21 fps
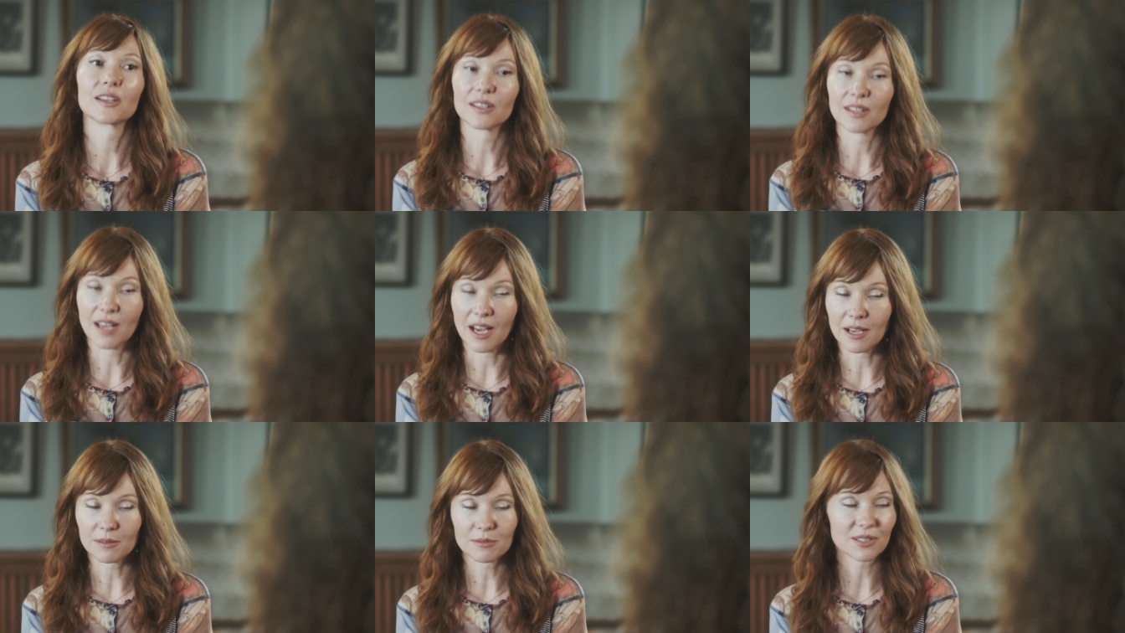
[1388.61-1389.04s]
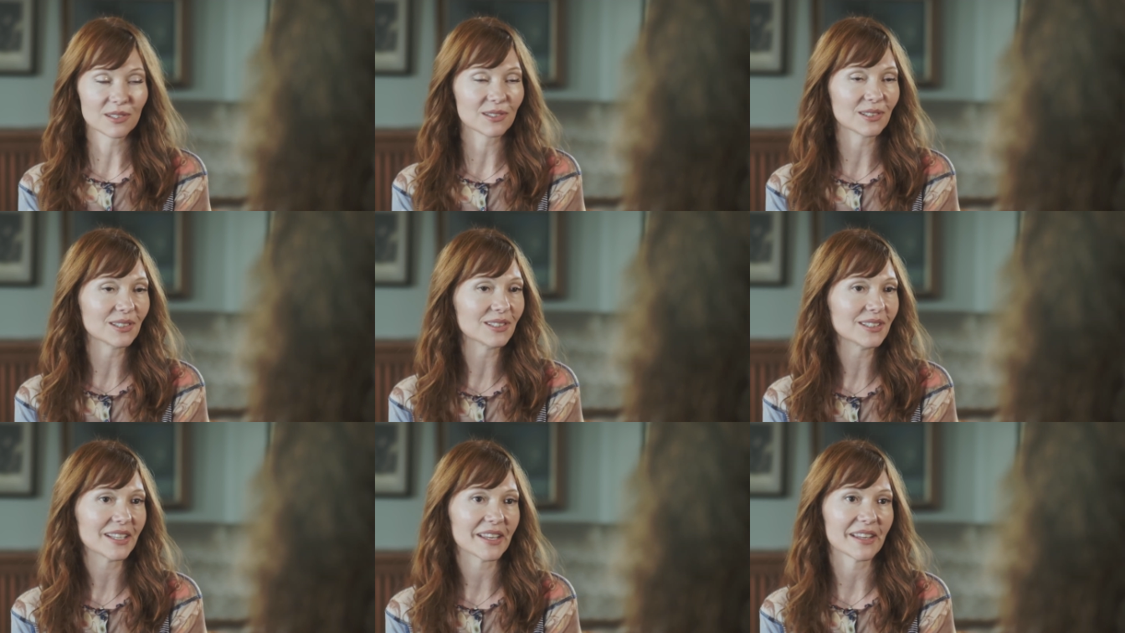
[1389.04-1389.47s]

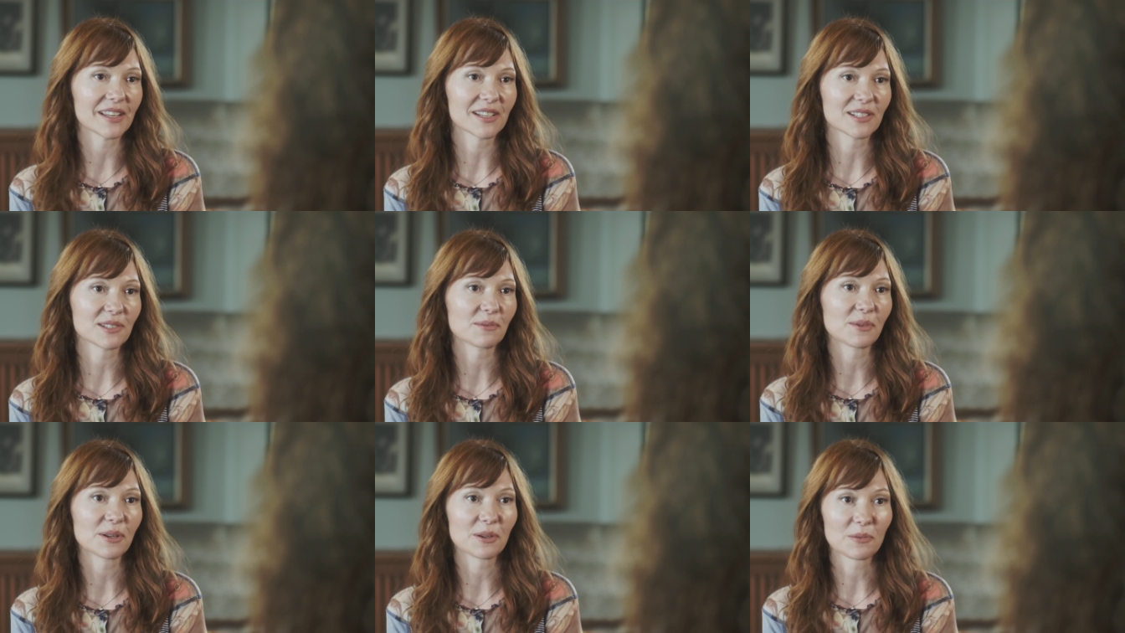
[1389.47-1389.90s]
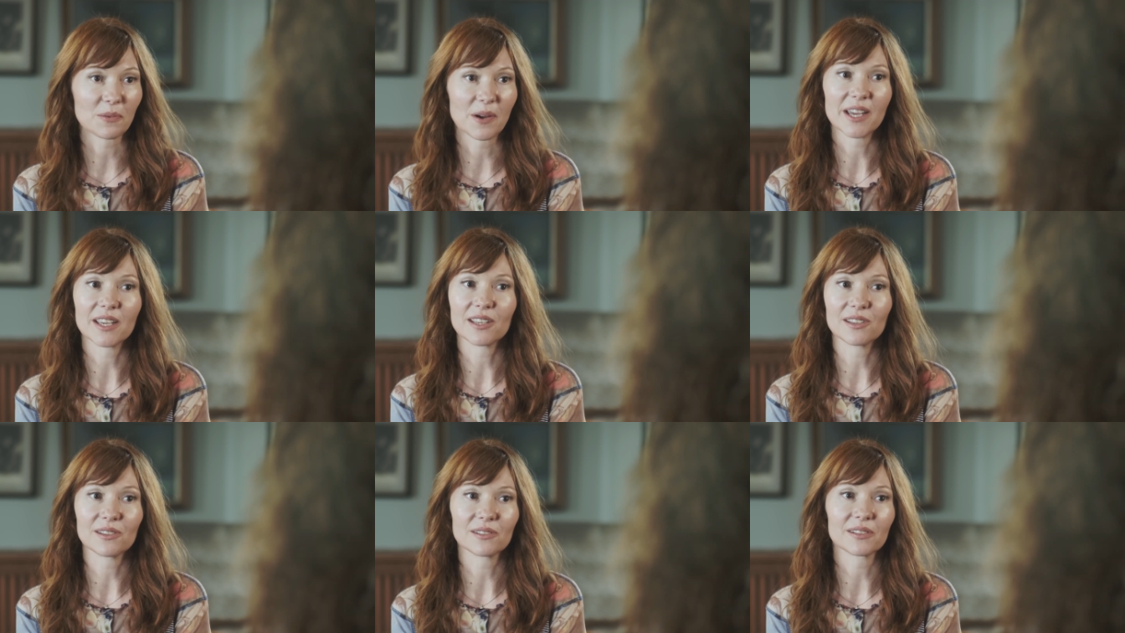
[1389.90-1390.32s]
Absolutely. That's one way
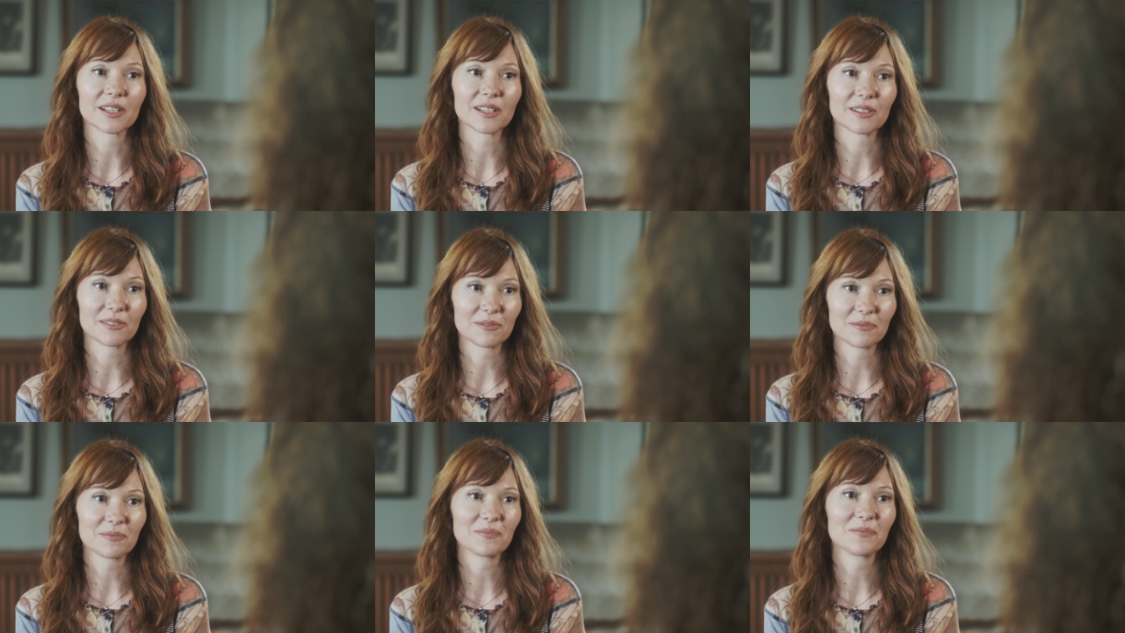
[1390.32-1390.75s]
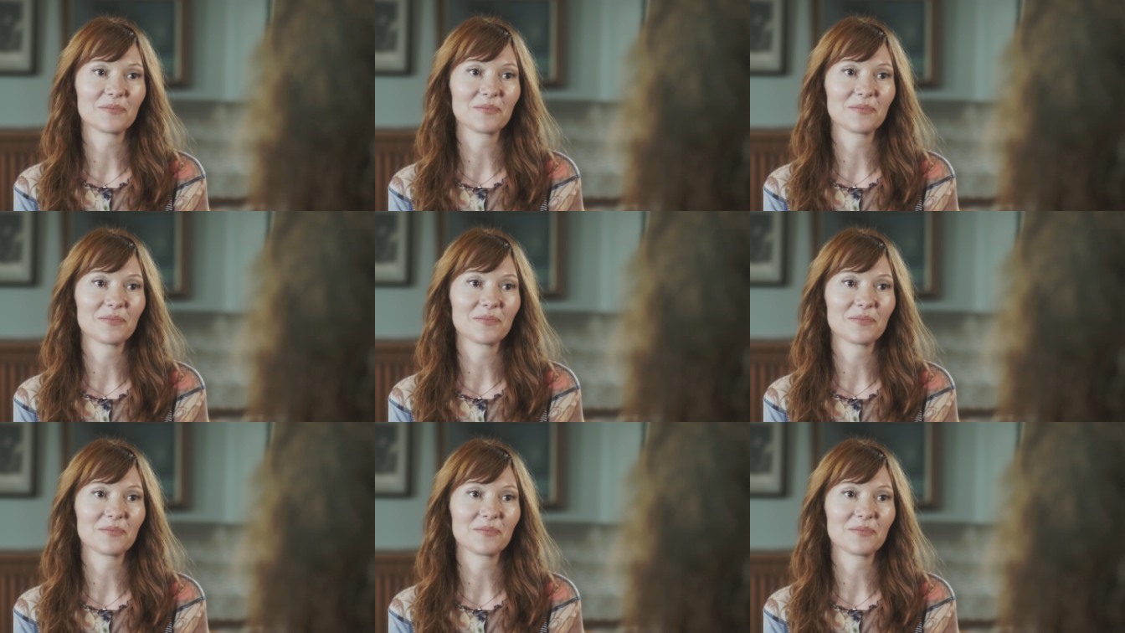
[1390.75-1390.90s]
in you can. Each other's